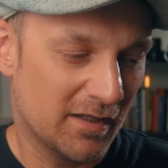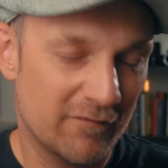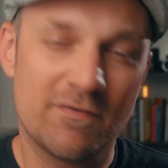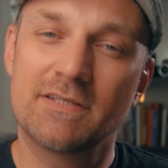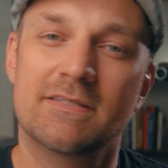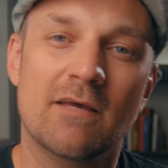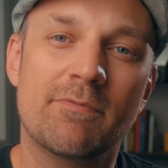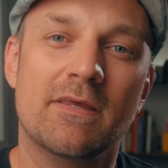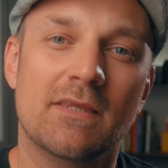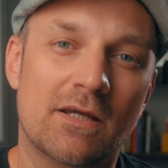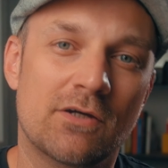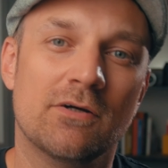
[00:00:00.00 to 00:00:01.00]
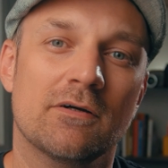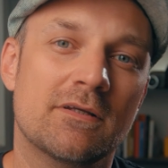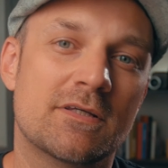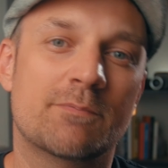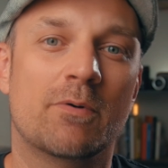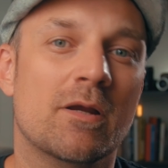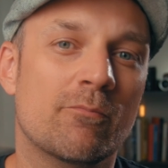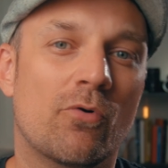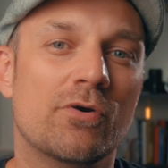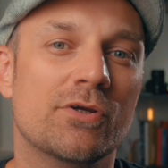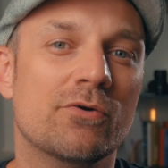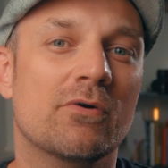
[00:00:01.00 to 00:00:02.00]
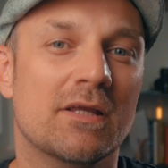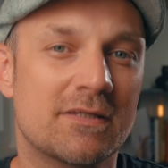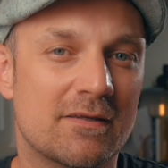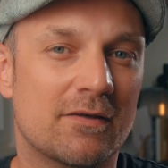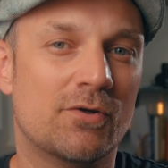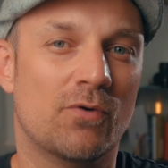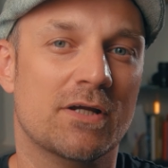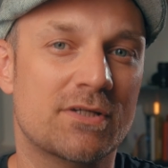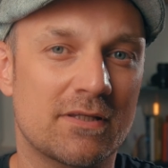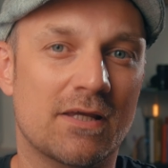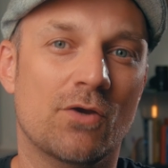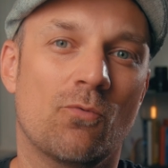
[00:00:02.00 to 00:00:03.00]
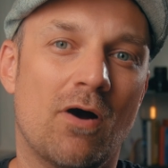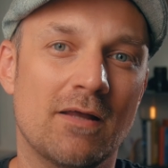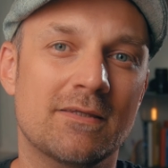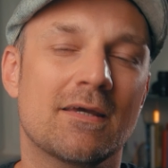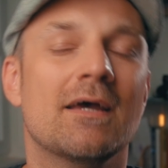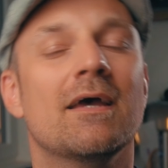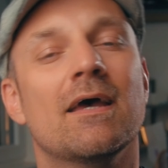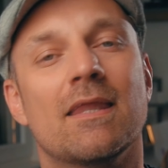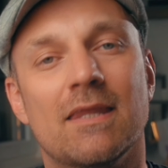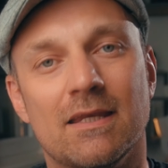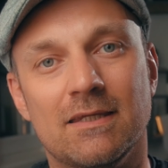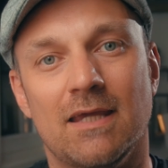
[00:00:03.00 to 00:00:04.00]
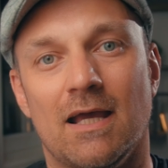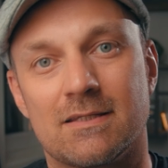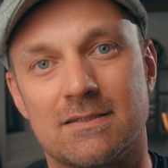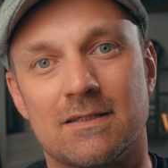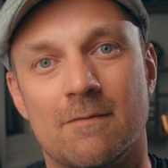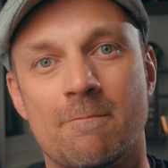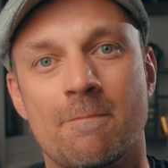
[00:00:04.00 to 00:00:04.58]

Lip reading: If it's something that could springboard you into the direction that you want, then yes.